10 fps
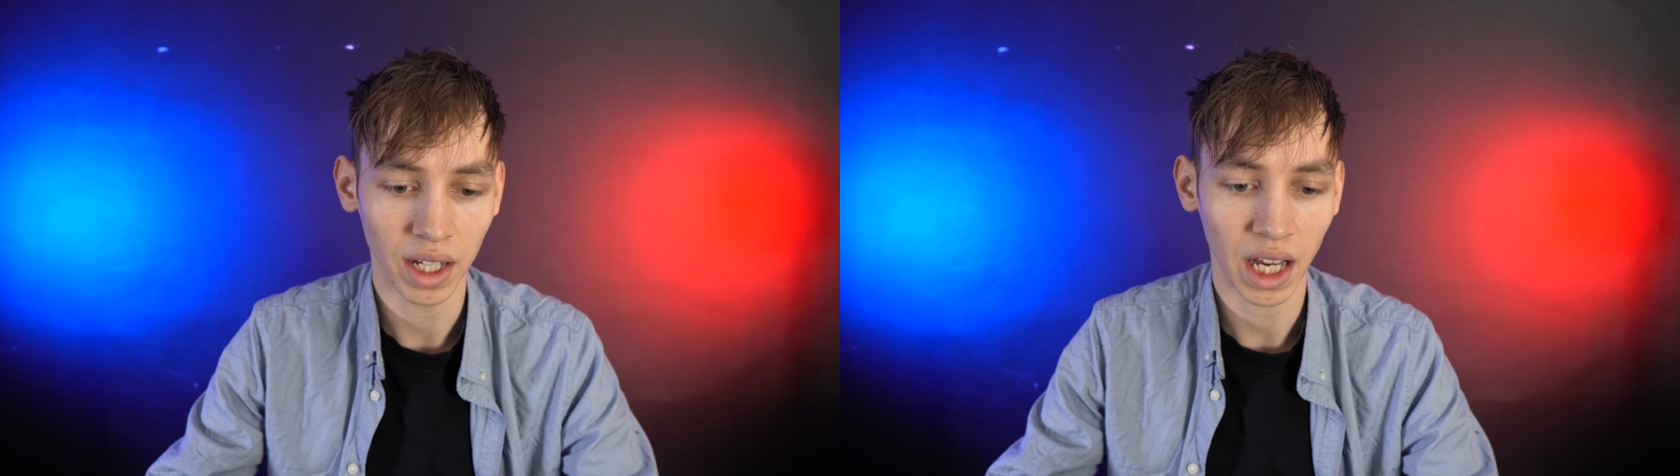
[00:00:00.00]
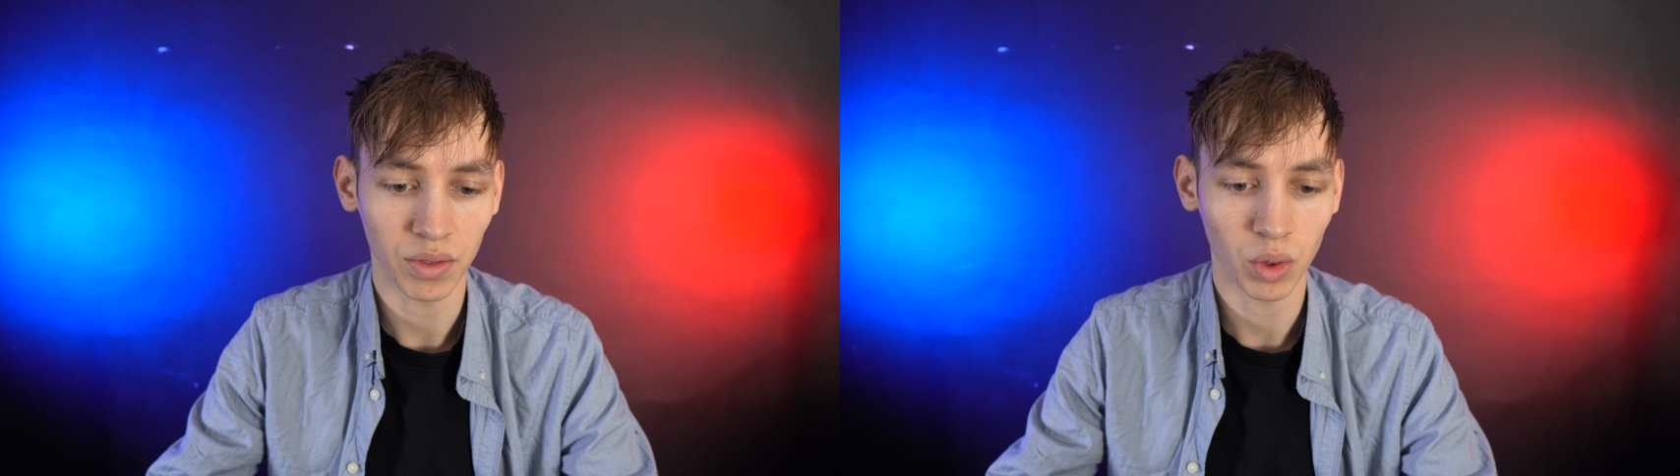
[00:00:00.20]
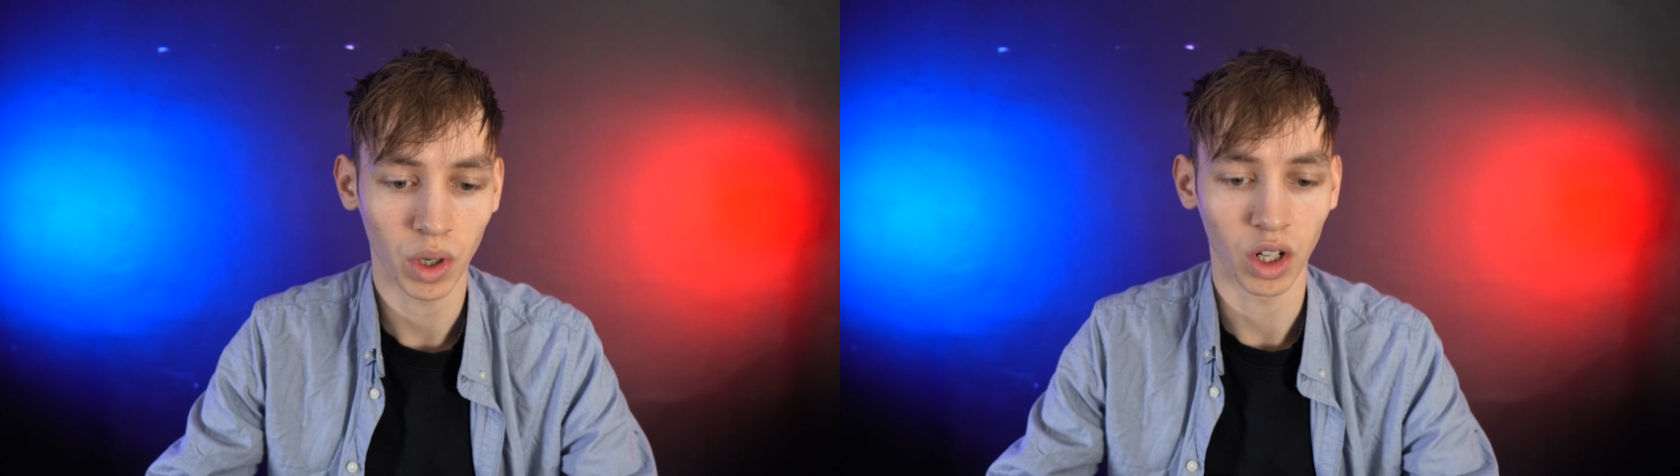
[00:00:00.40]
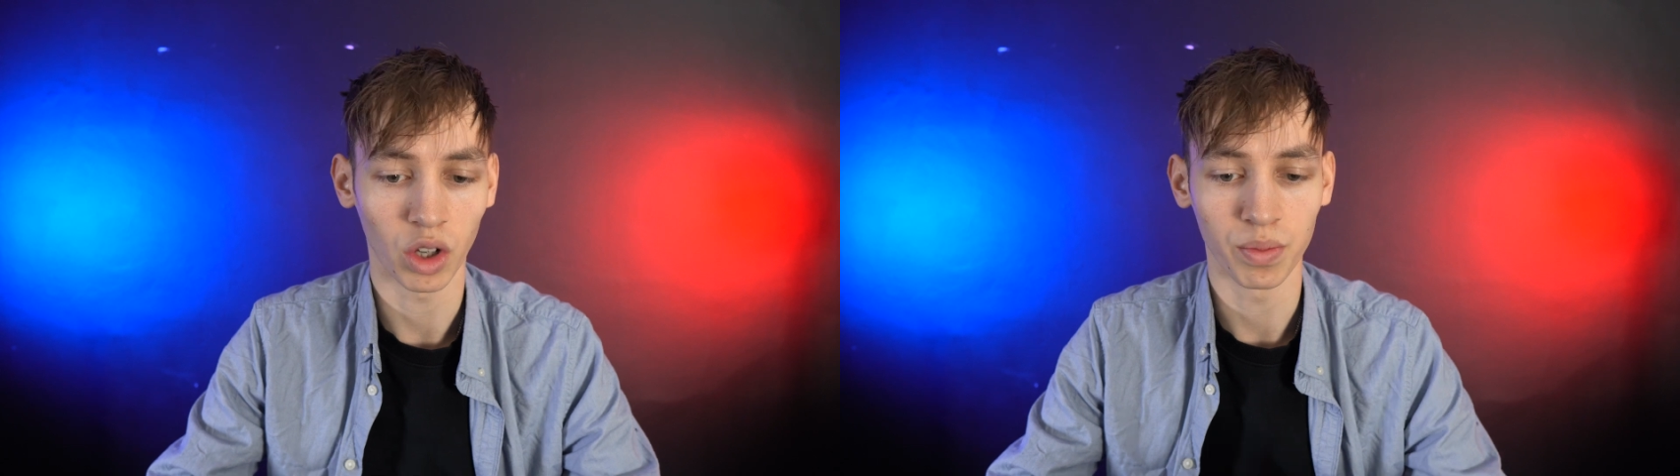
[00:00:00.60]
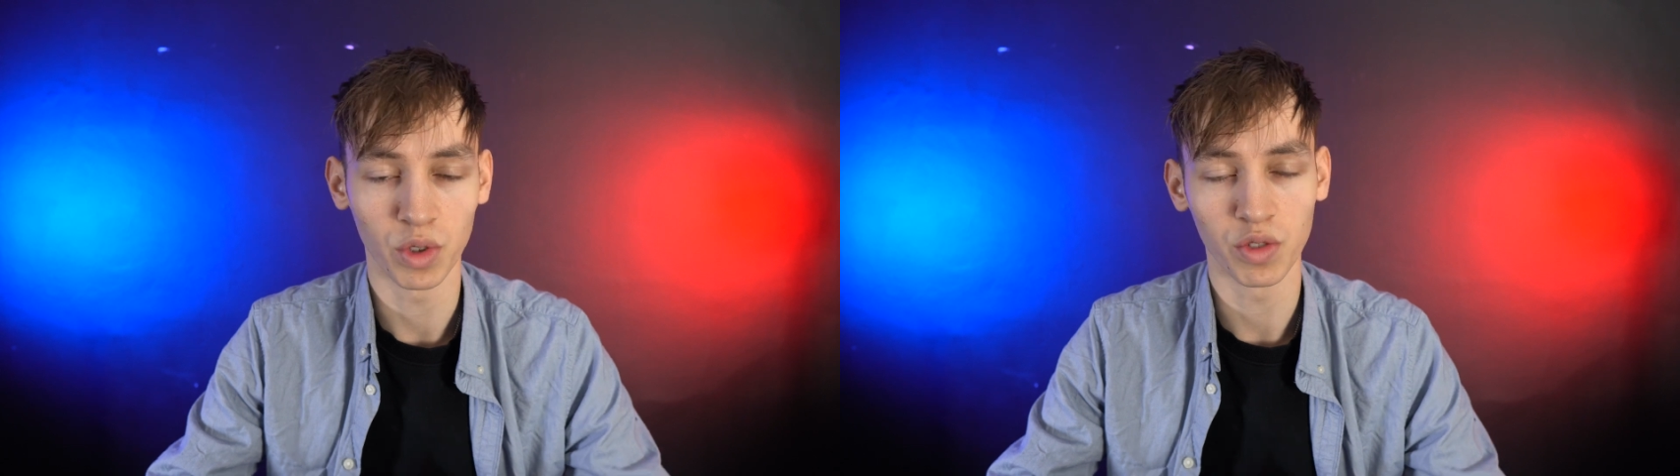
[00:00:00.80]
I have quite a
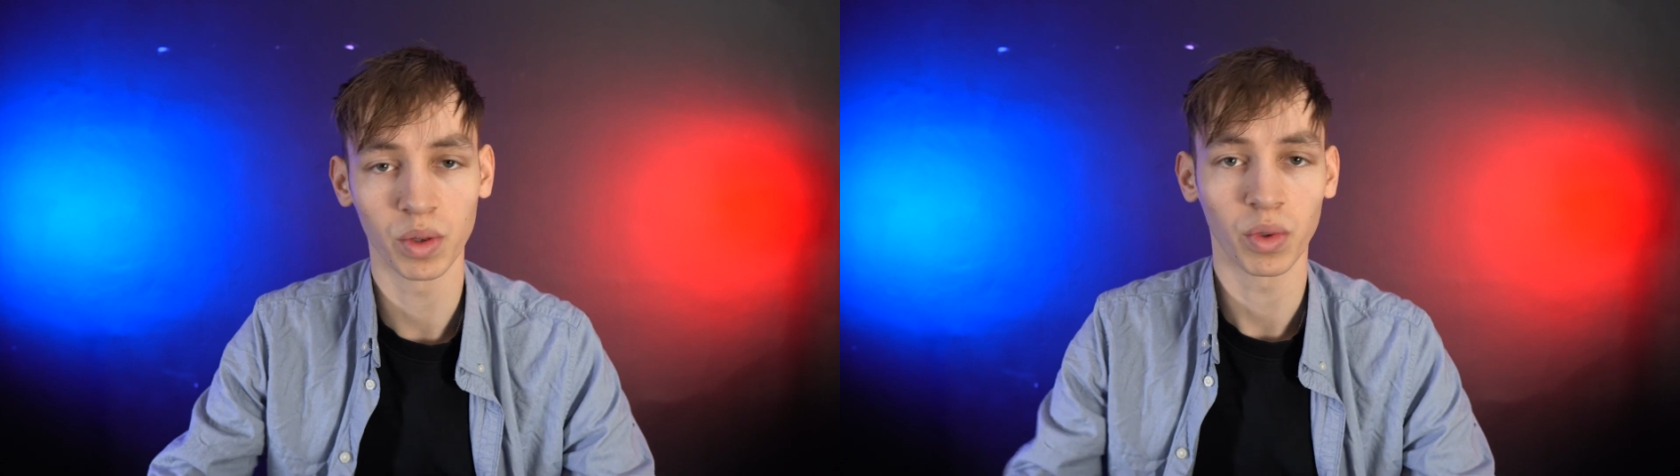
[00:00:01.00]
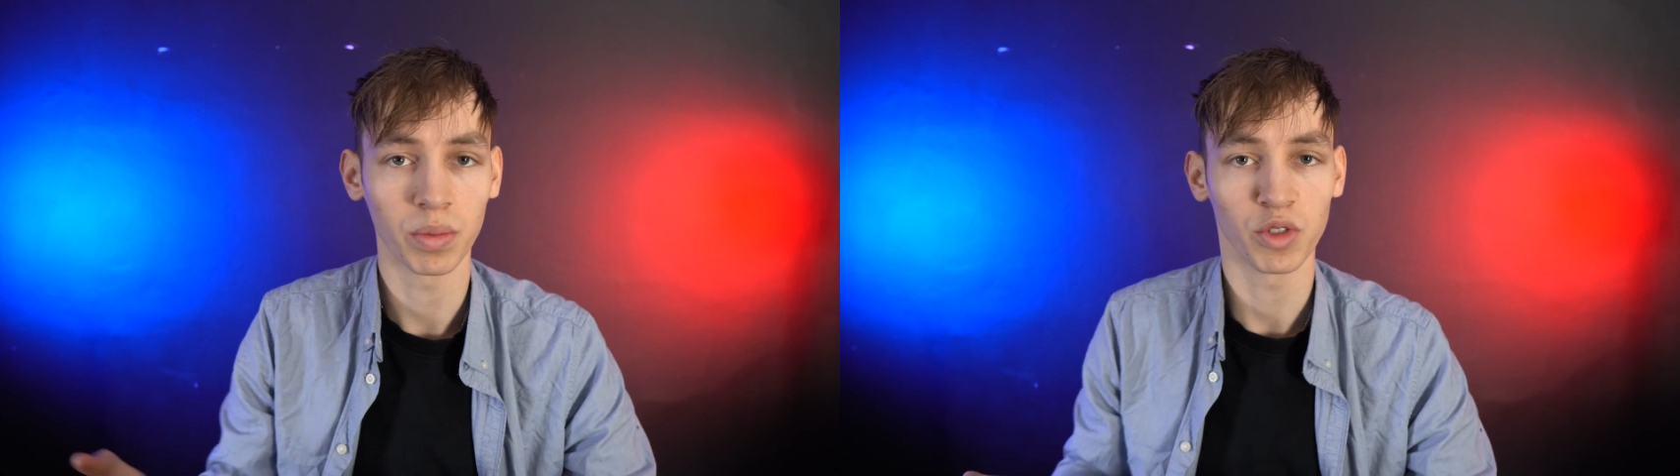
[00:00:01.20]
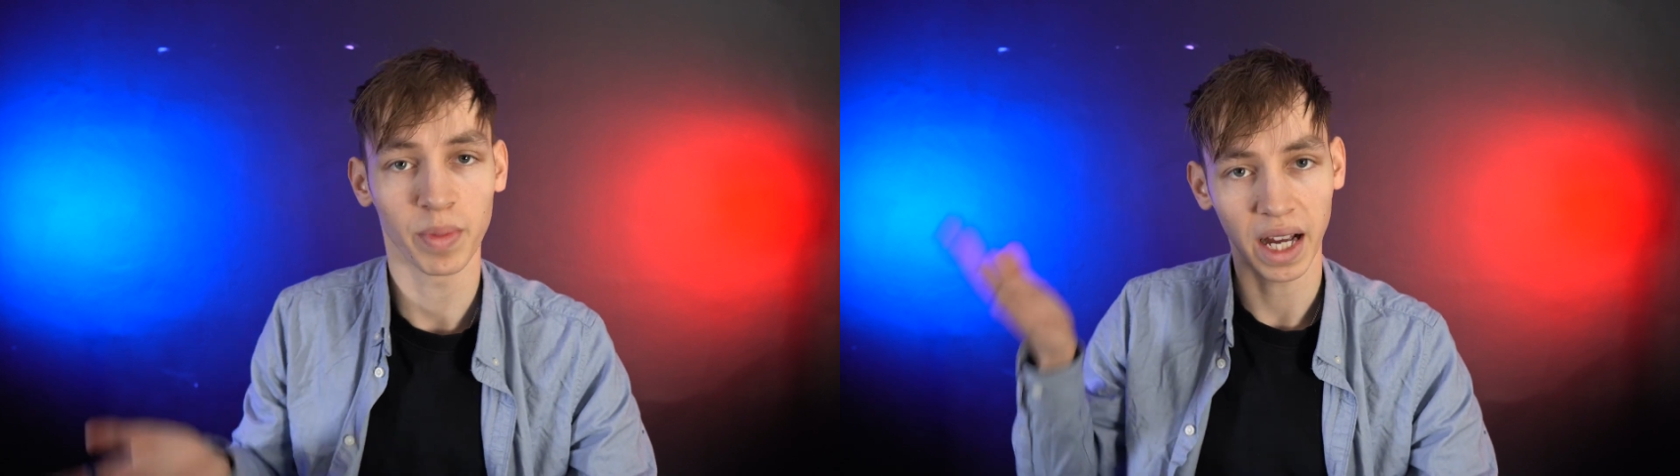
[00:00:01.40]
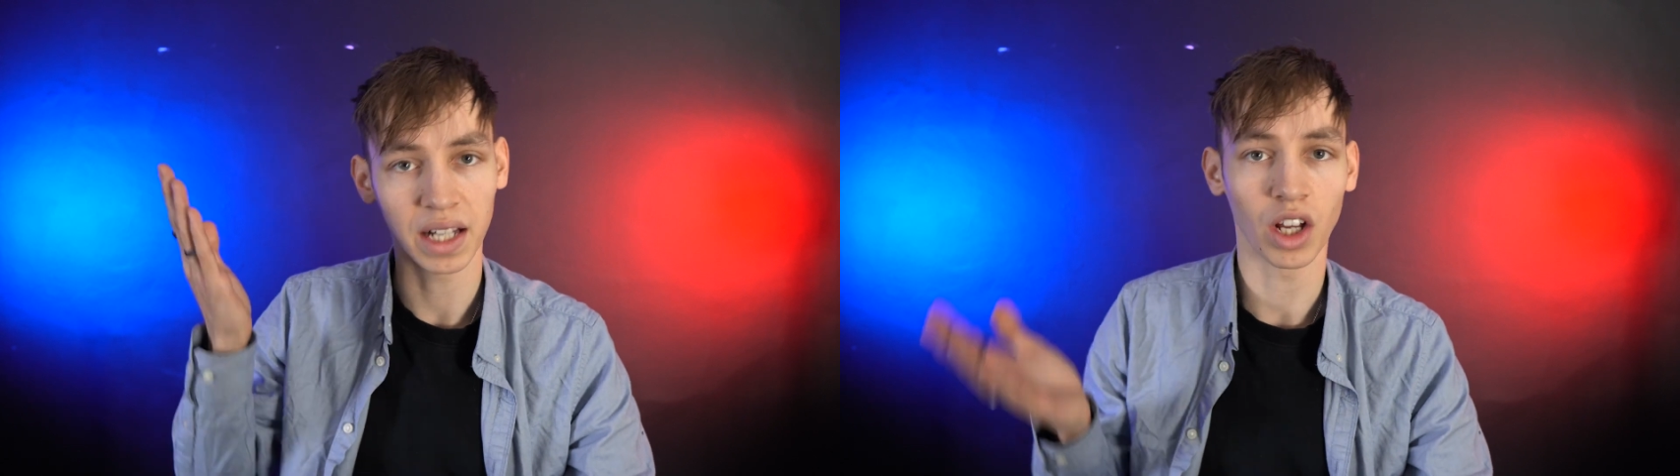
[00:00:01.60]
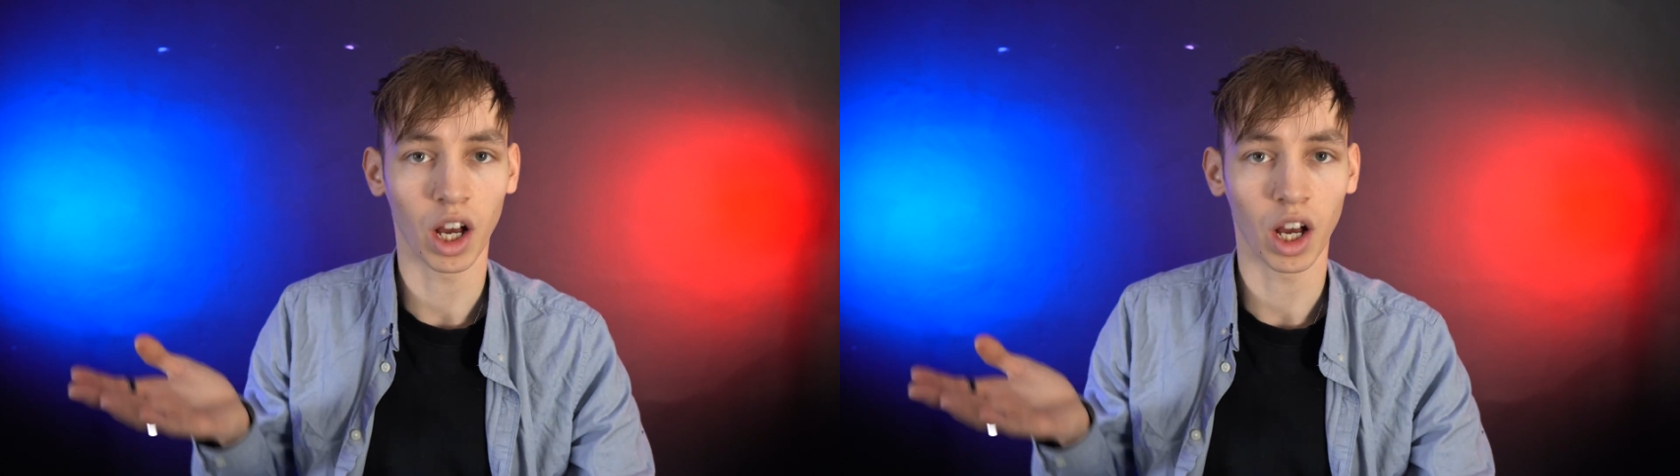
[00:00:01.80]
lot of movement when I move my hand